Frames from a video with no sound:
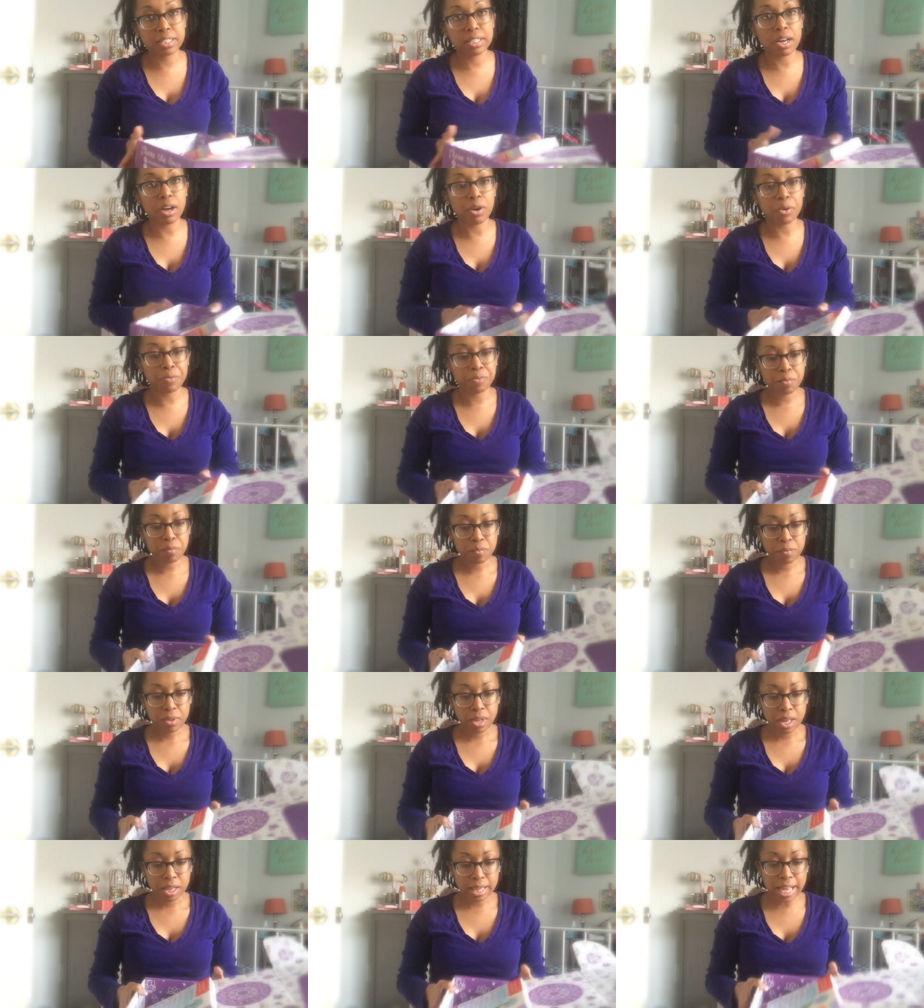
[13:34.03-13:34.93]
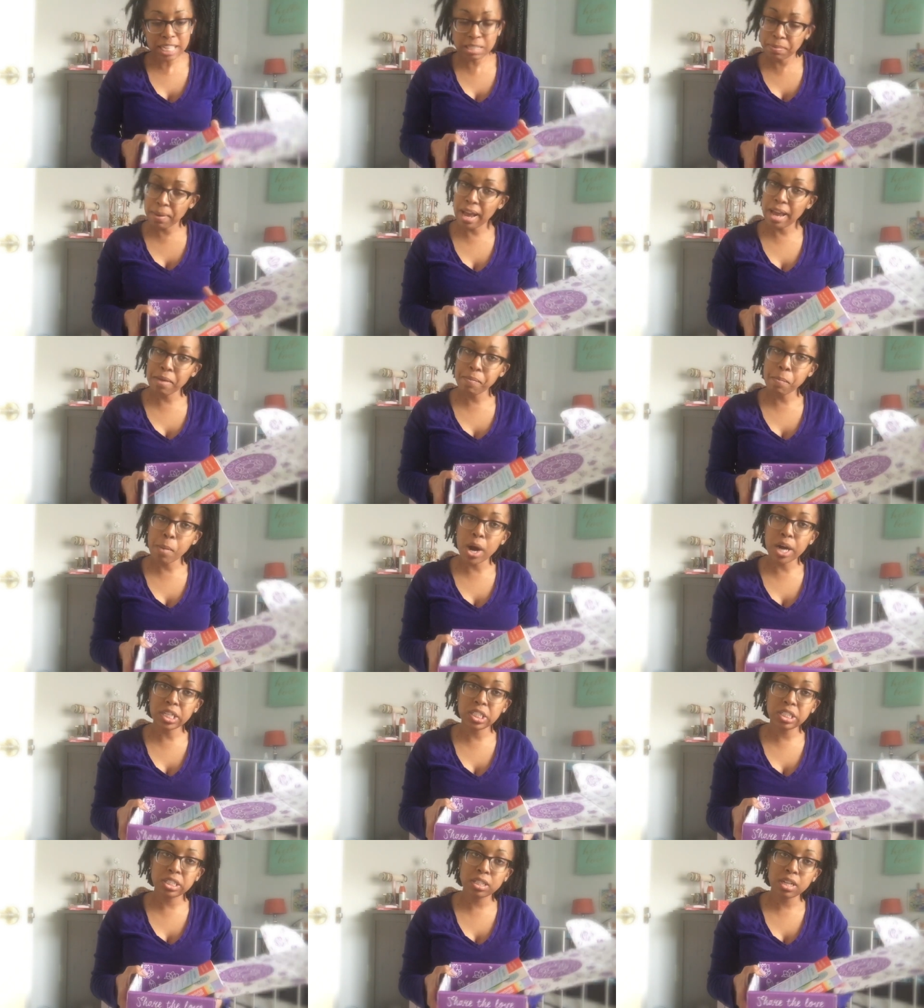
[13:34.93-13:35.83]
So that's my
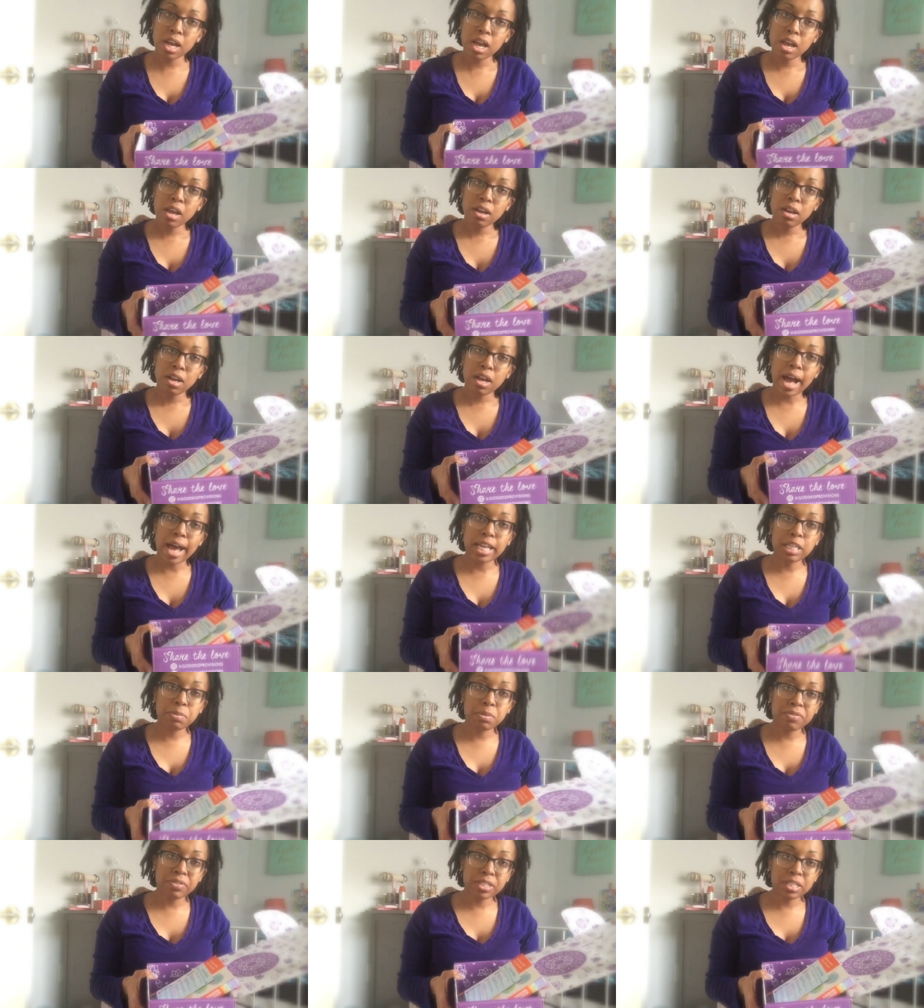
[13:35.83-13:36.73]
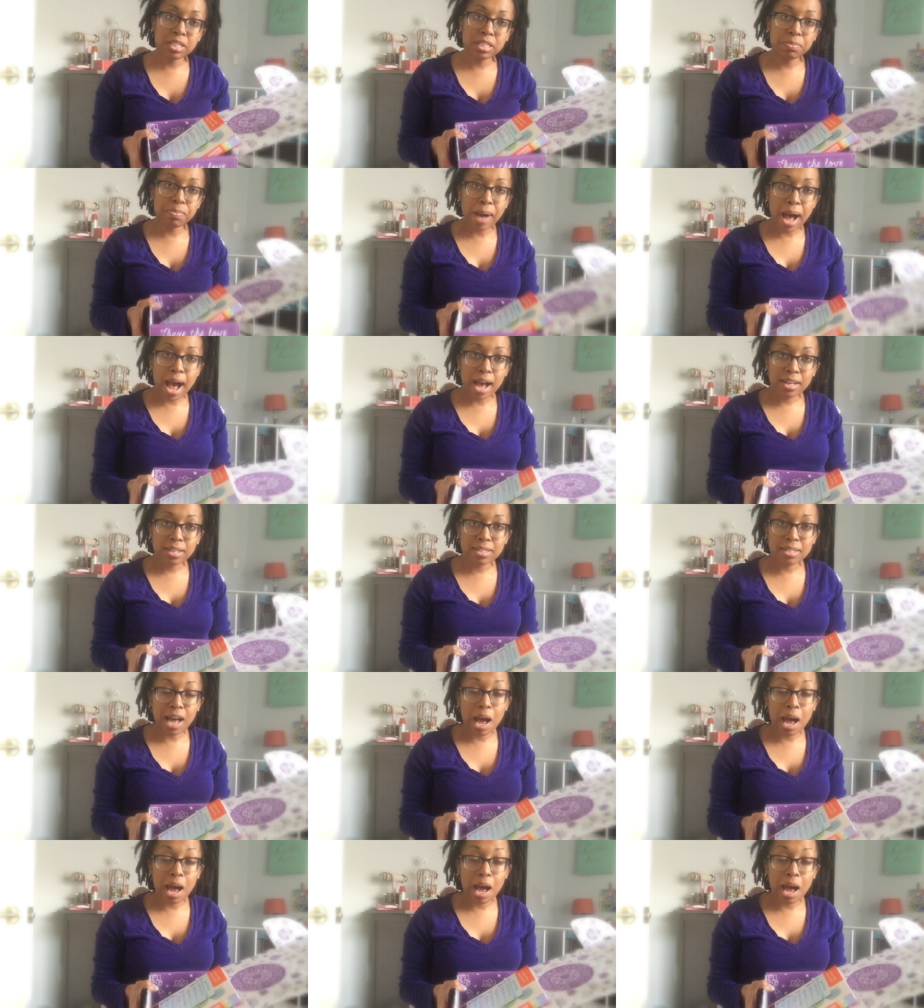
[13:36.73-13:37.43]
March Goddess Provisions box.